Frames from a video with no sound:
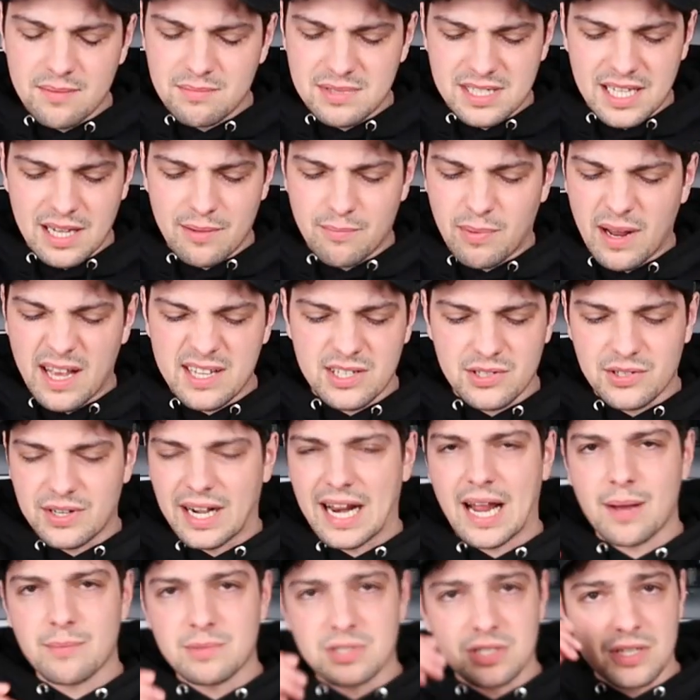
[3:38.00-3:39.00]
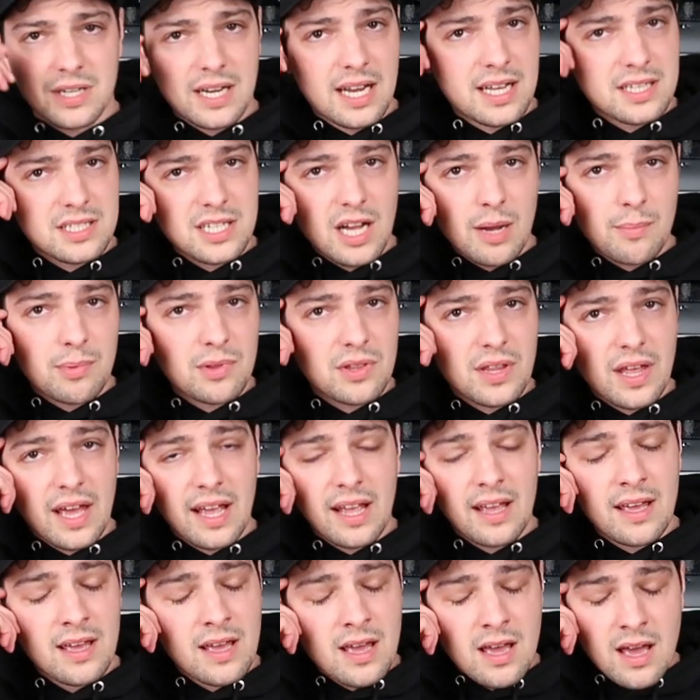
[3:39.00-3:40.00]
them zinc plated on Amazon and that type of
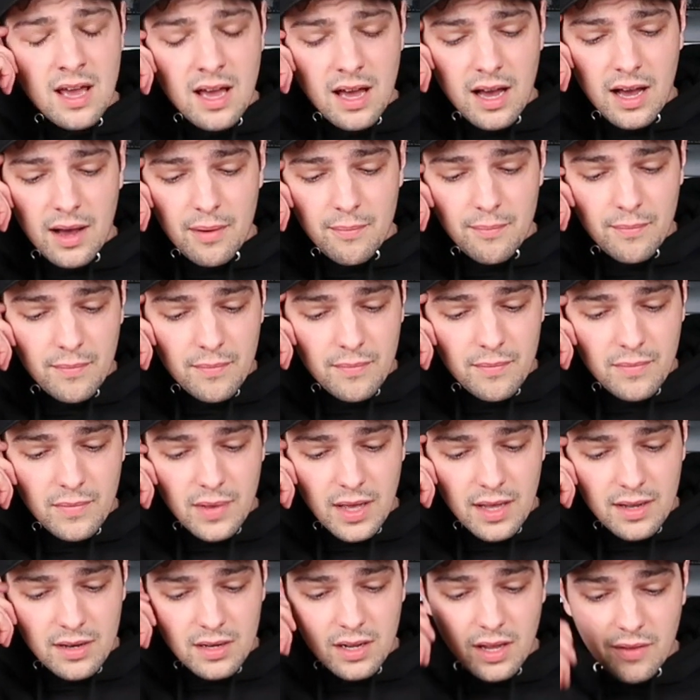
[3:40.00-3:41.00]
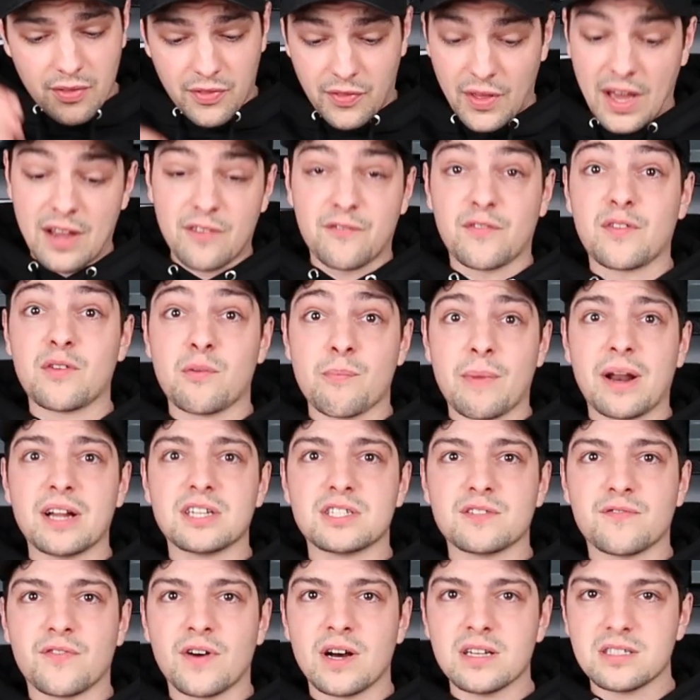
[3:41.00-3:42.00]
thing. Thankfully, we
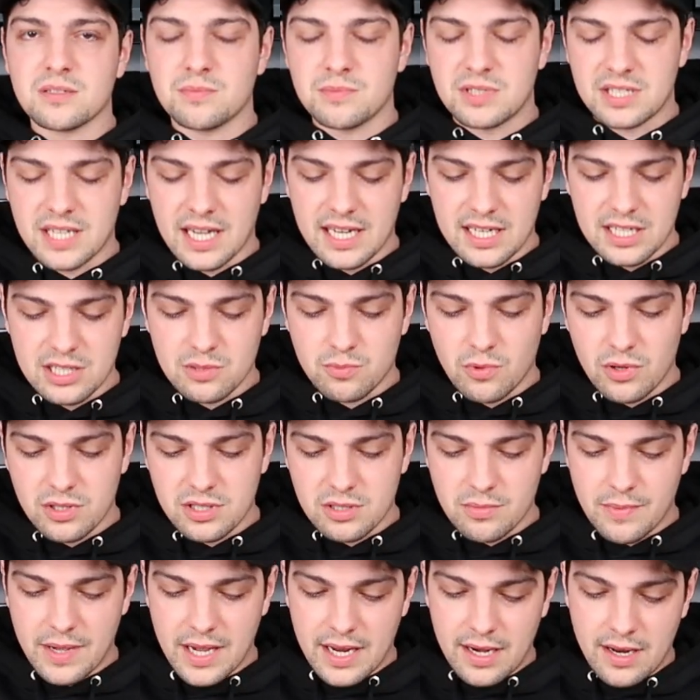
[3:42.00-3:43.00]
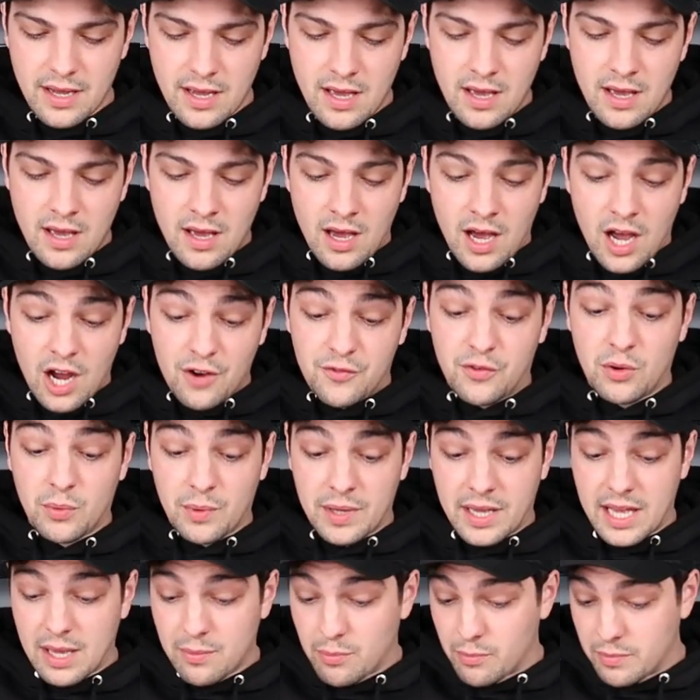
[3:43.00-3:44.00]
managed to find some stainless ones. I mean, hopefully we
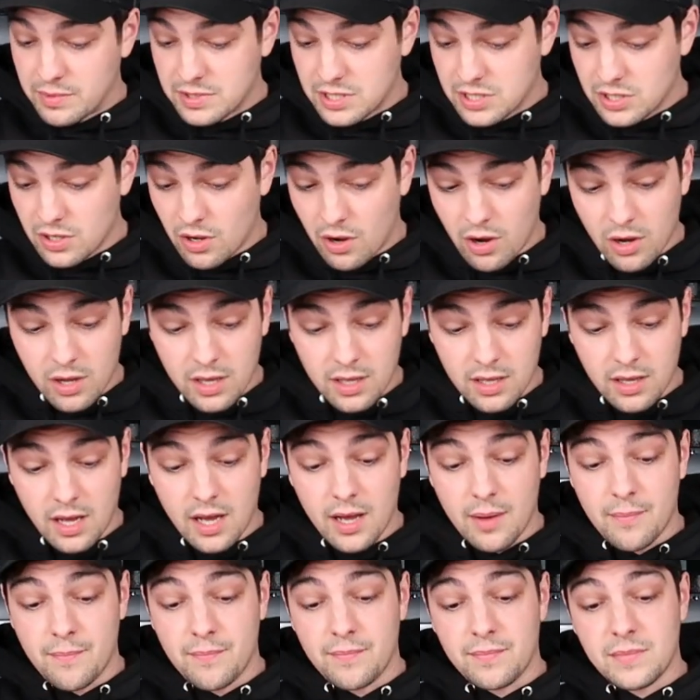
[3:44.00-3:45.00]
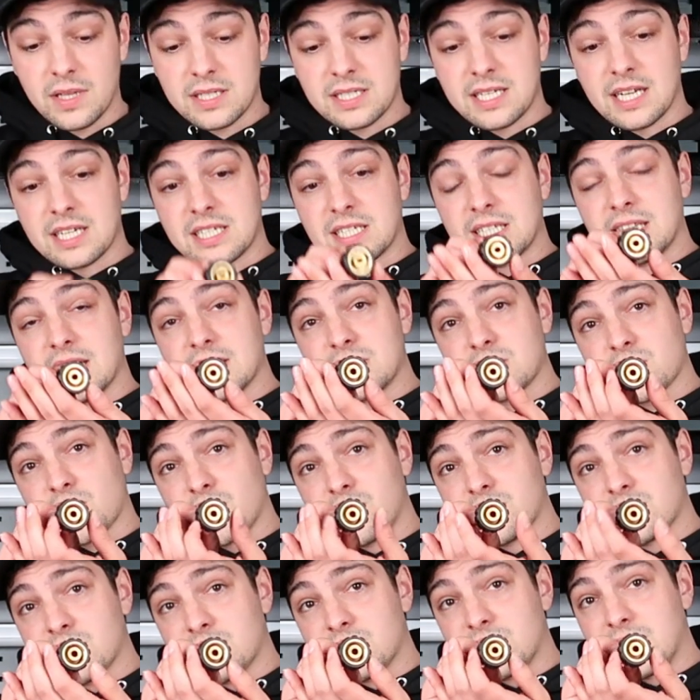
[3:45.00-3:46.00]
can keep them in stock. Essentially, this
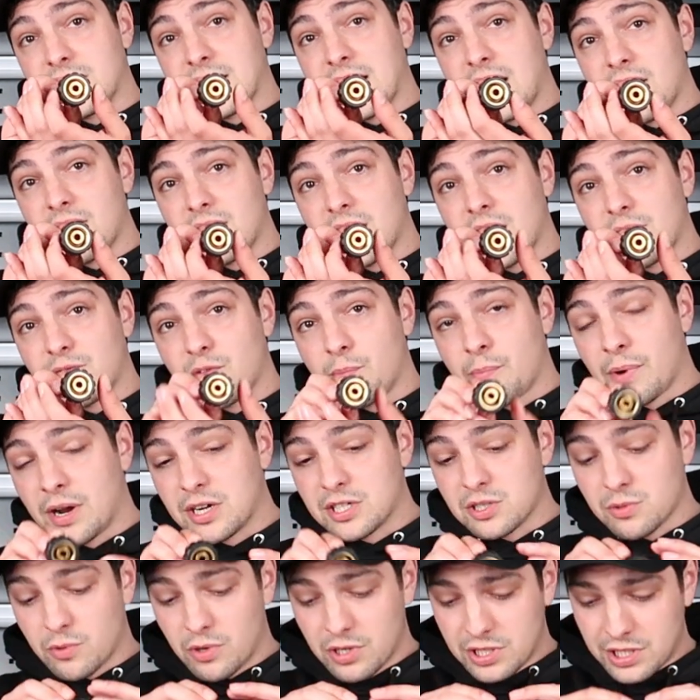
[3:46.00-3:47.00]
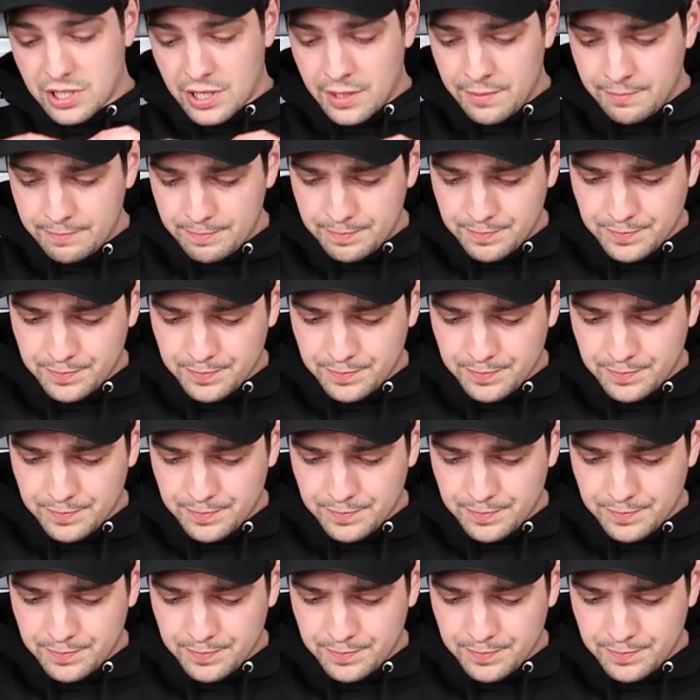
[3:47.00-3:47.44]
screws onto the outlet of your pressure washer,